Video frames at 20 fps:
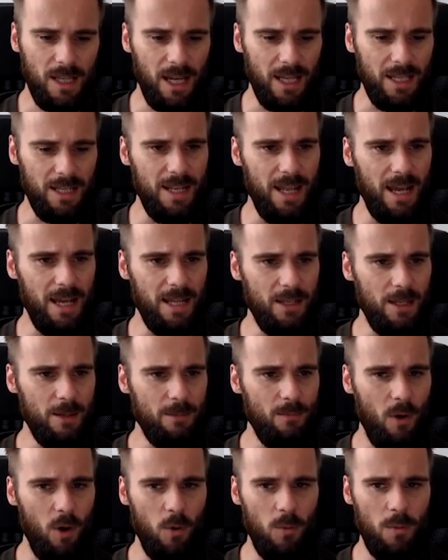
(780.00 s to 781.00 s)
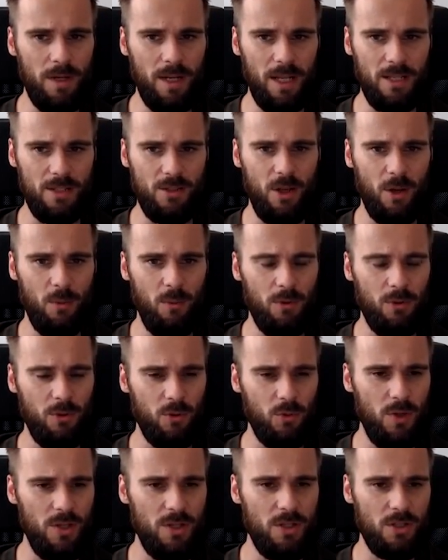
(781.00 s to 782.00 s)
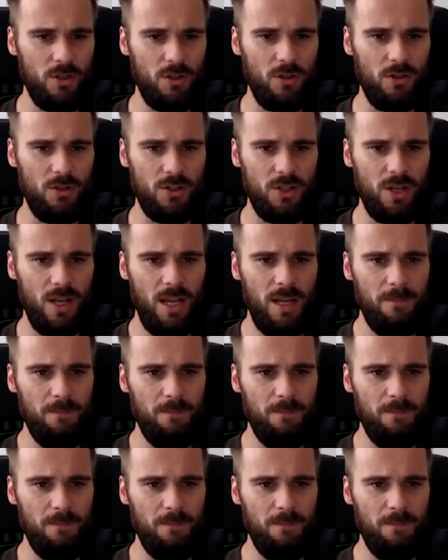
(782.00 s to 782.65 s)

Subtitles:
and then the moment it's done with the research,